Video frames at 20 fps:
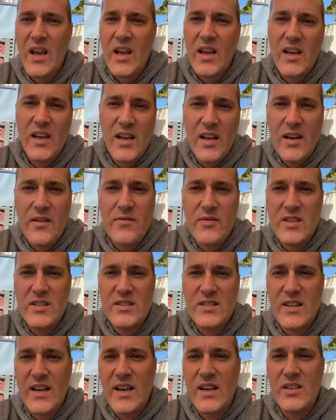In every
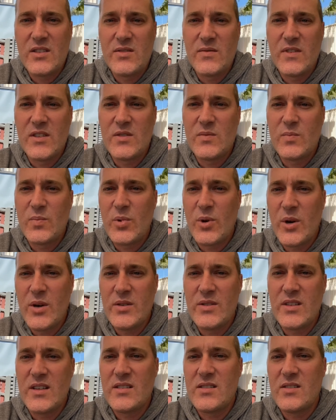stage of this
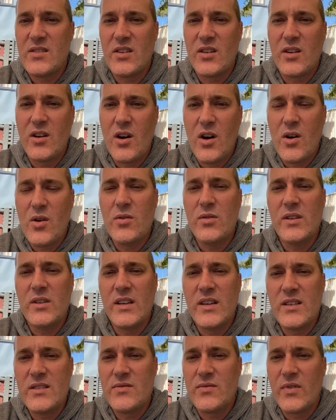process, the goal
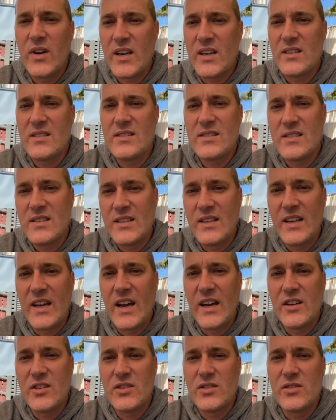is
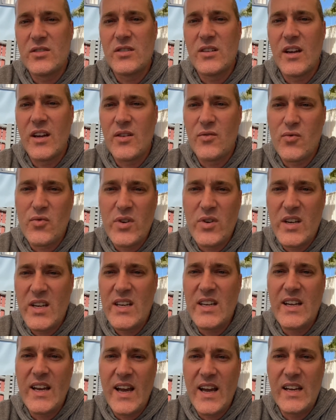reconciliation and
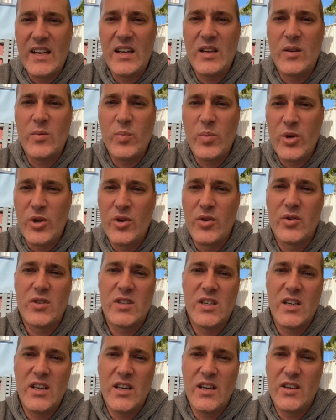regaining
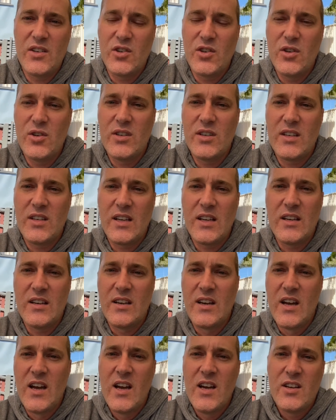purity and unity,
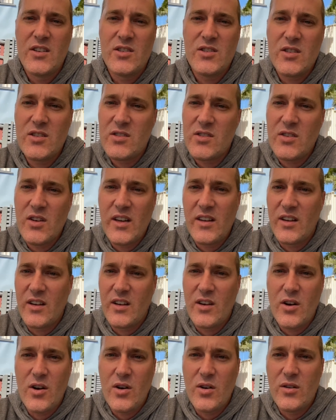just like the
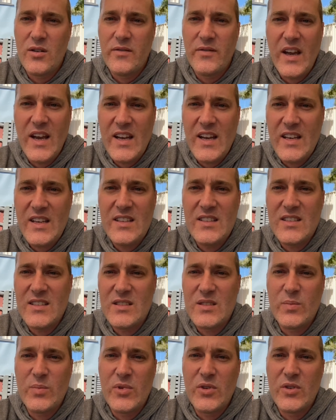goal of any
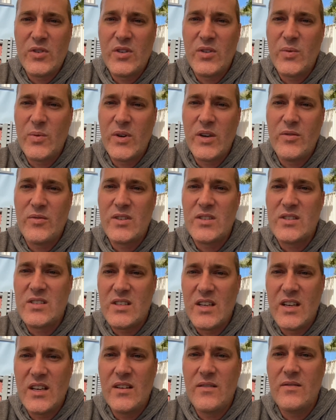discipline that we
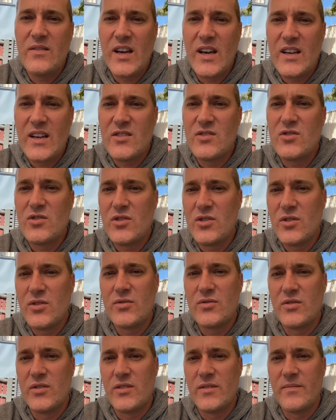received as
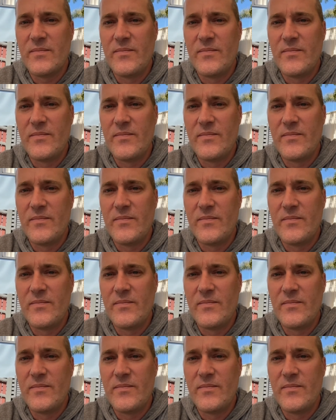children.